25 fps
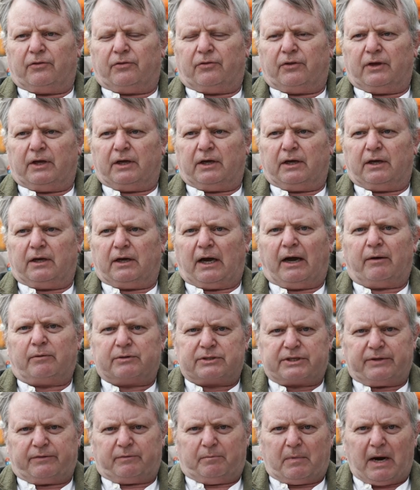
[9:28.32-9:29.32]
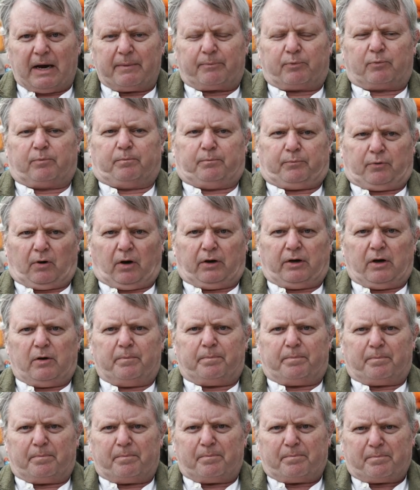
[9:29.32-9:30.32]
I was given my
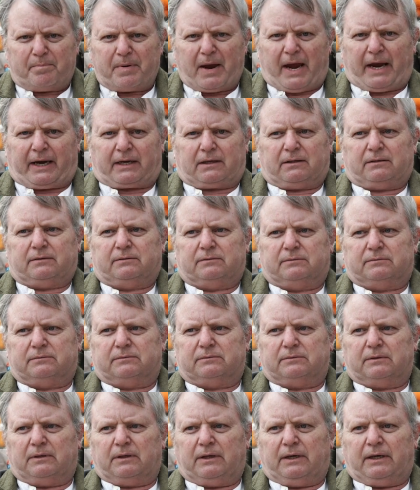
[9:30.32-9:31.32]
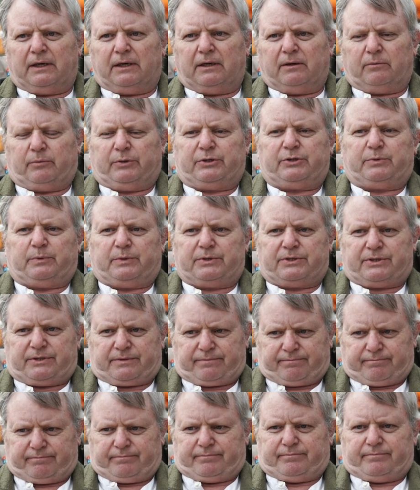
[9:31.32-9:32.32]
Prado back, which
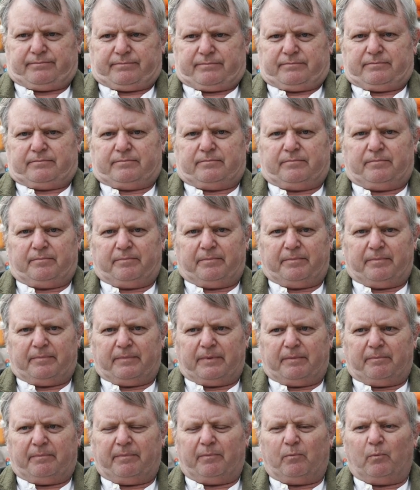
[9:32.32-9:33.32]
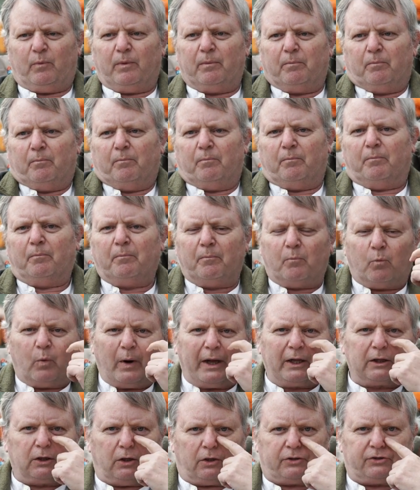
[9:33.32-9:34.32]
was
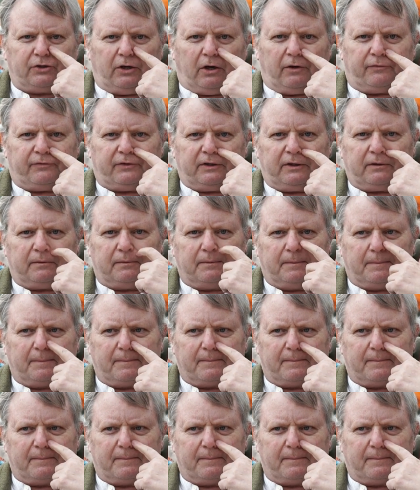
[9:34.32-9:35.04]
well looked after.